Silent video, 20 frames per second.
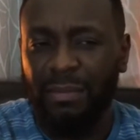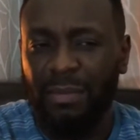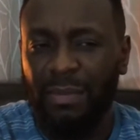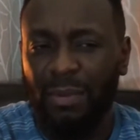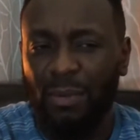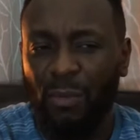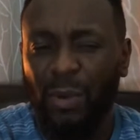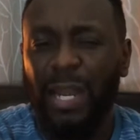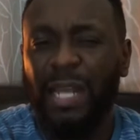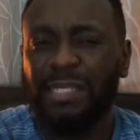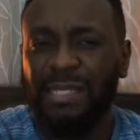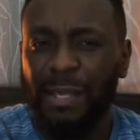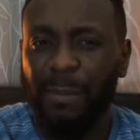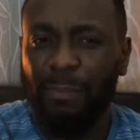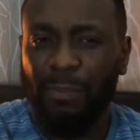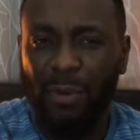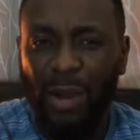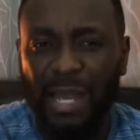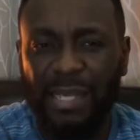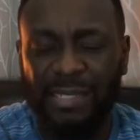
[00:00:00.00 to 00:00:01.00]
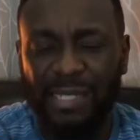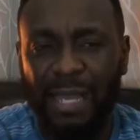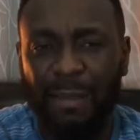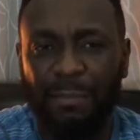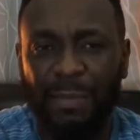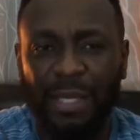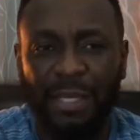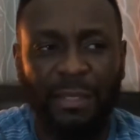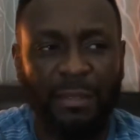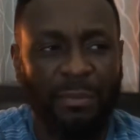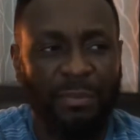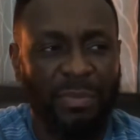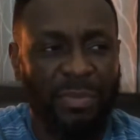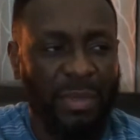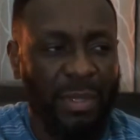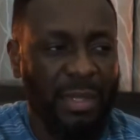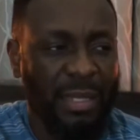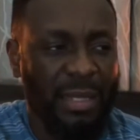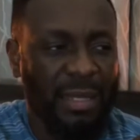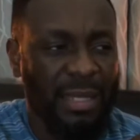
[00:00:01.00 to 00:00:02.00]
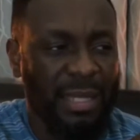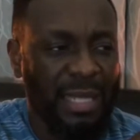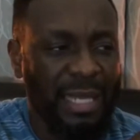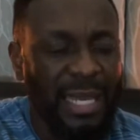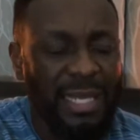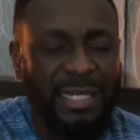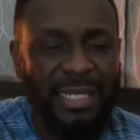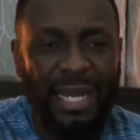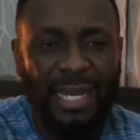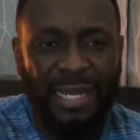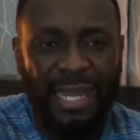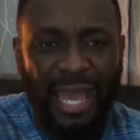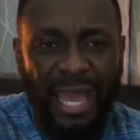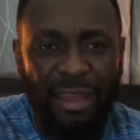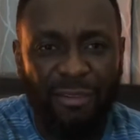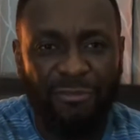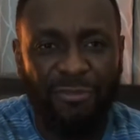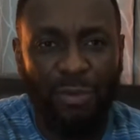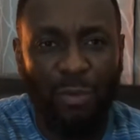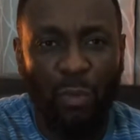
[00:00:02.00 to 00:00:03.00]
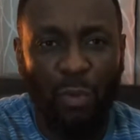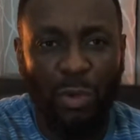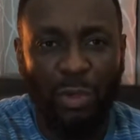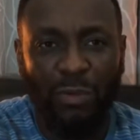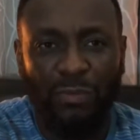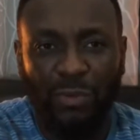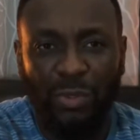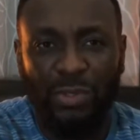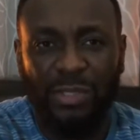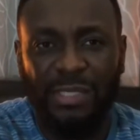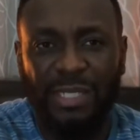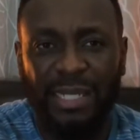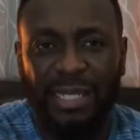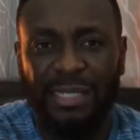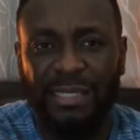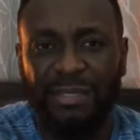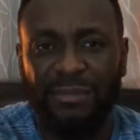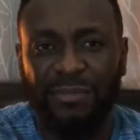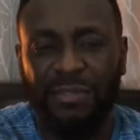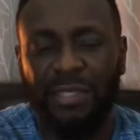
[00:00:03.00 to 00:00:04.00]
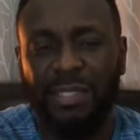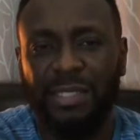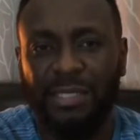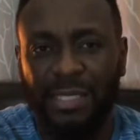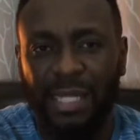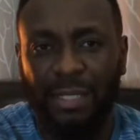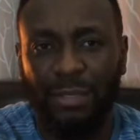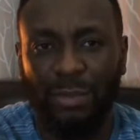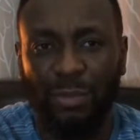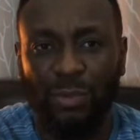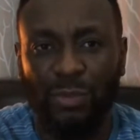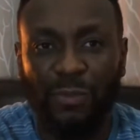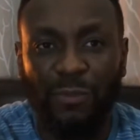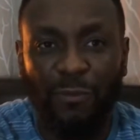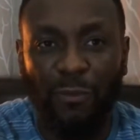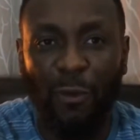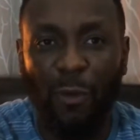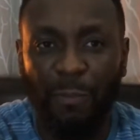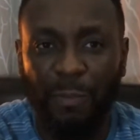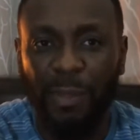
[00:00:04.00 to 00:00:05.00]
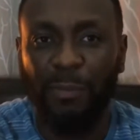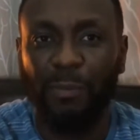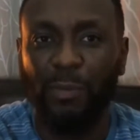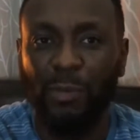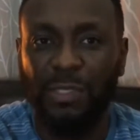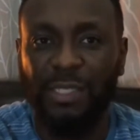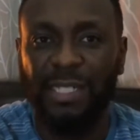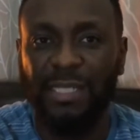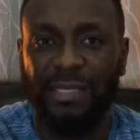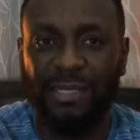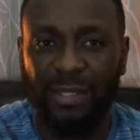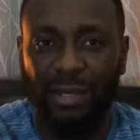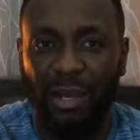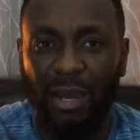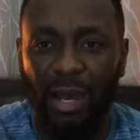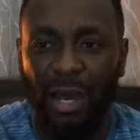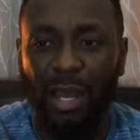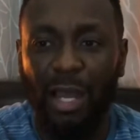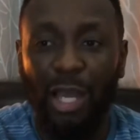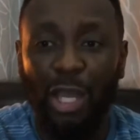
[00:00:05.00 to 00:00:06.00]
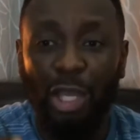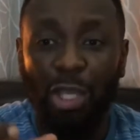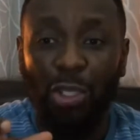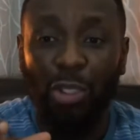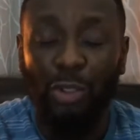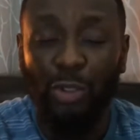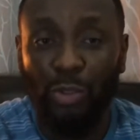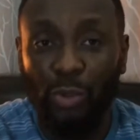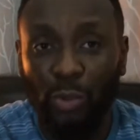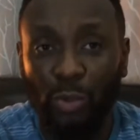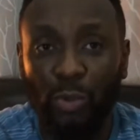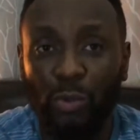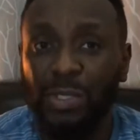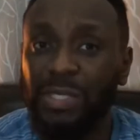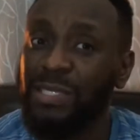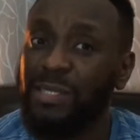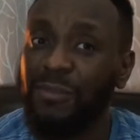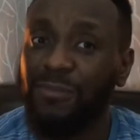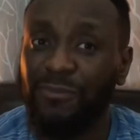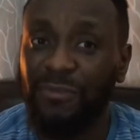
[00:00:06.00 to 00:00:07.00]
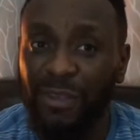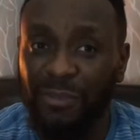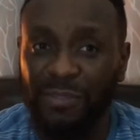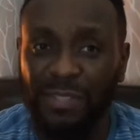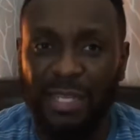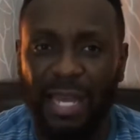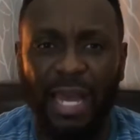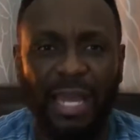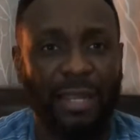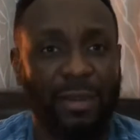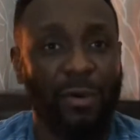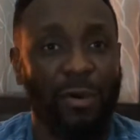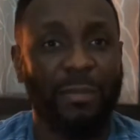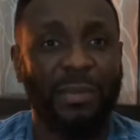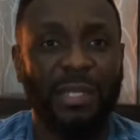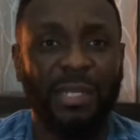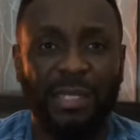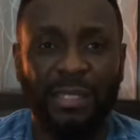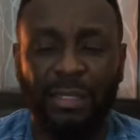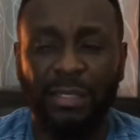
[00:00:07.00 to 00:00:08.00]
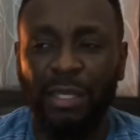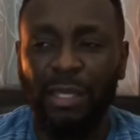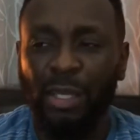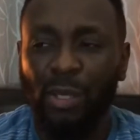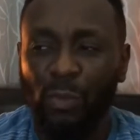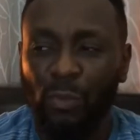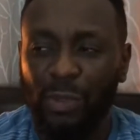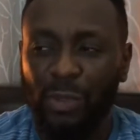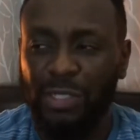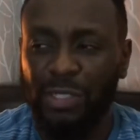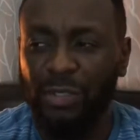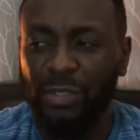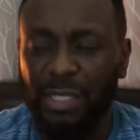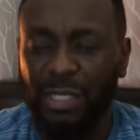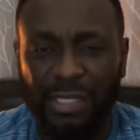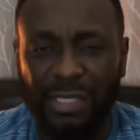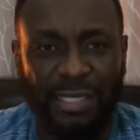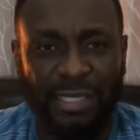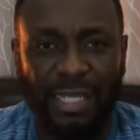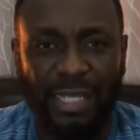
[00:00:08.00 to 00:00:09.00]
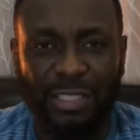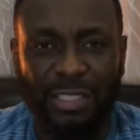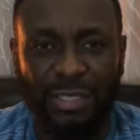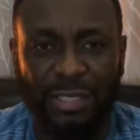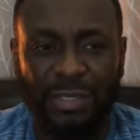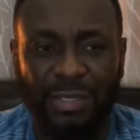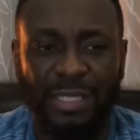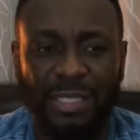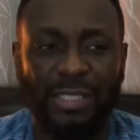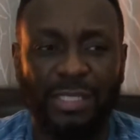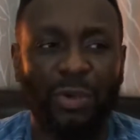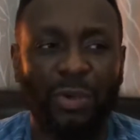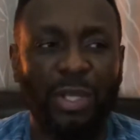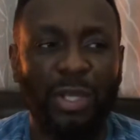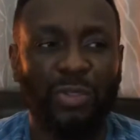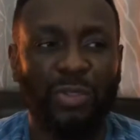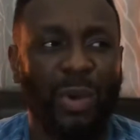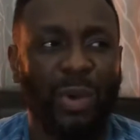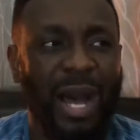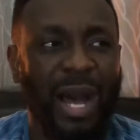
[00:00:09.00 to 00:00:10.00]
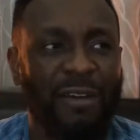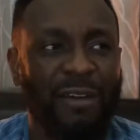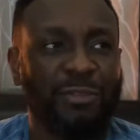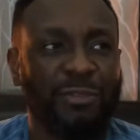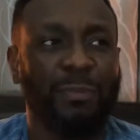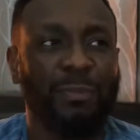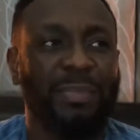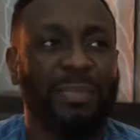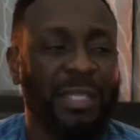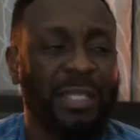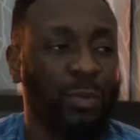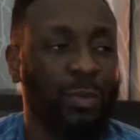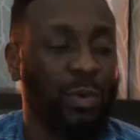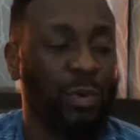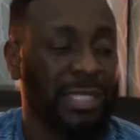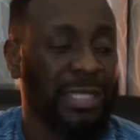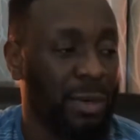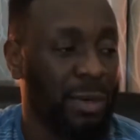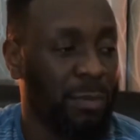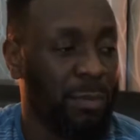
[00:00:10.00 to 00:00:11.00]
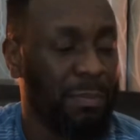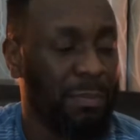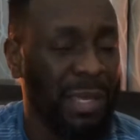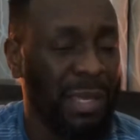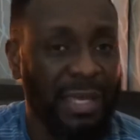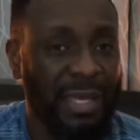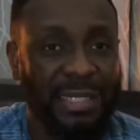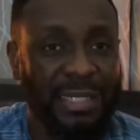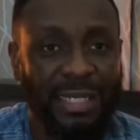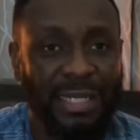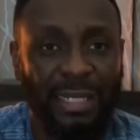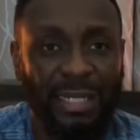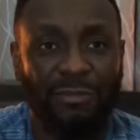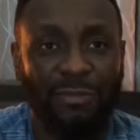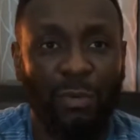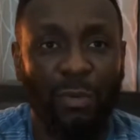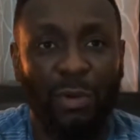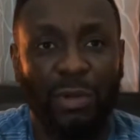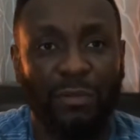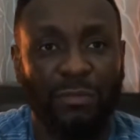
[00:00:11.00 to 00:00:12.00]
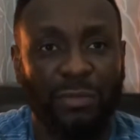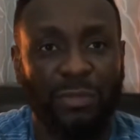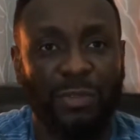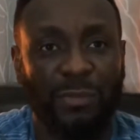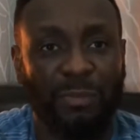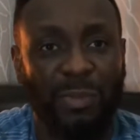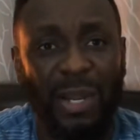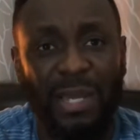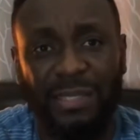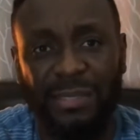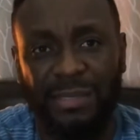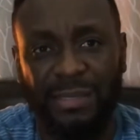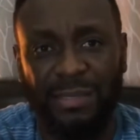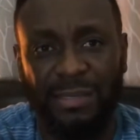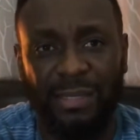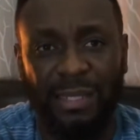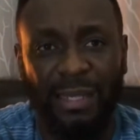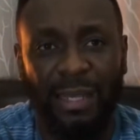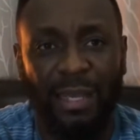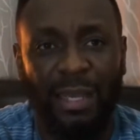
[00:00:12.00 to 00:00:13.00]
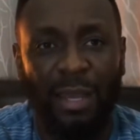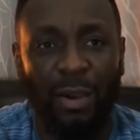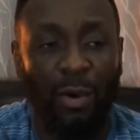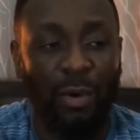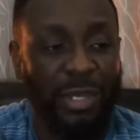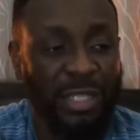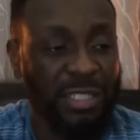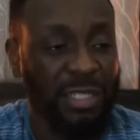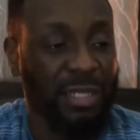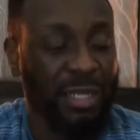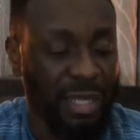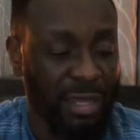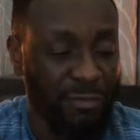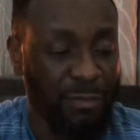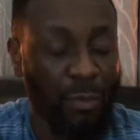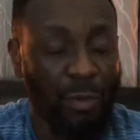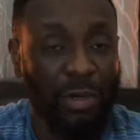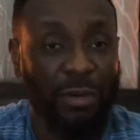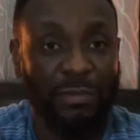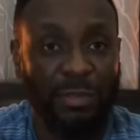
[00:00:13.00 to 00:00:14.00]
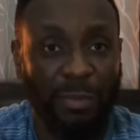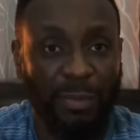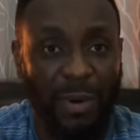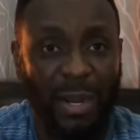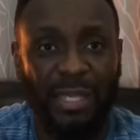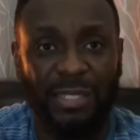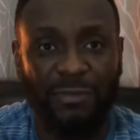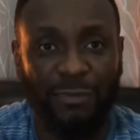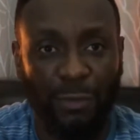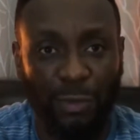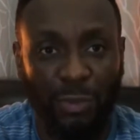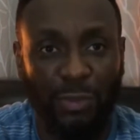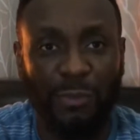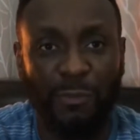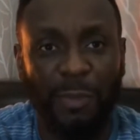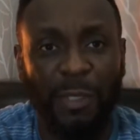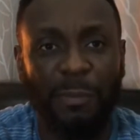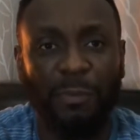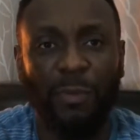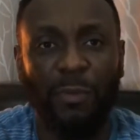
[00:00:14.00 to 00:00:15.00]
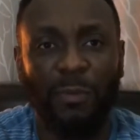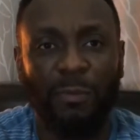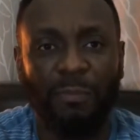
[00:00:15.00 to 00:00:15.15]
When I say price, I mean each and every one of those negative things that those 4 people did to her. You, who is the 5th guy coming in with good intentions, is going to have to be the one that will pay each and every one of those prices, or each and every one of the price for those people.